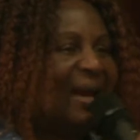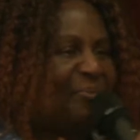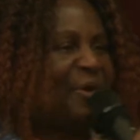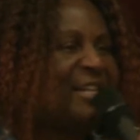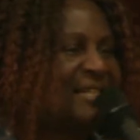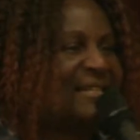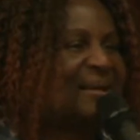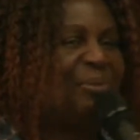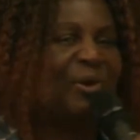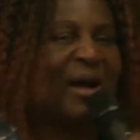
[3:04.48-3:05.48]
a
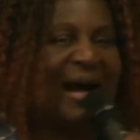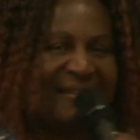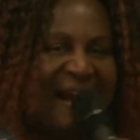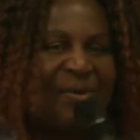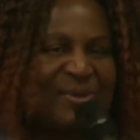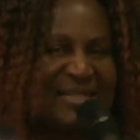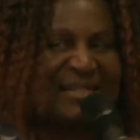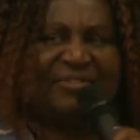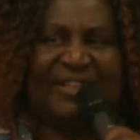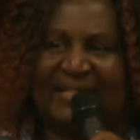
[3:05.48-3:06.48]
principle around
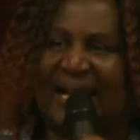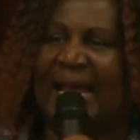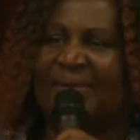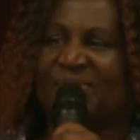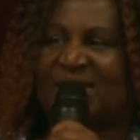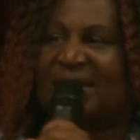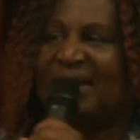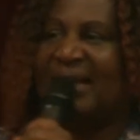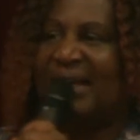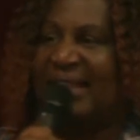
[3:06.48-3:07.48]
7 times.
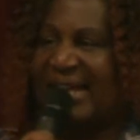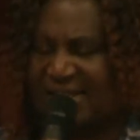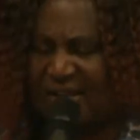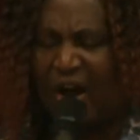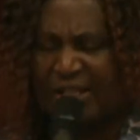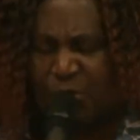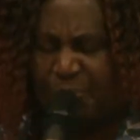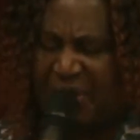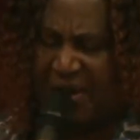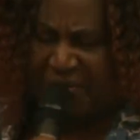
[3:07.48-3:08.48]
There's got to
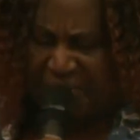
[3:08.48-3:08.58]
be a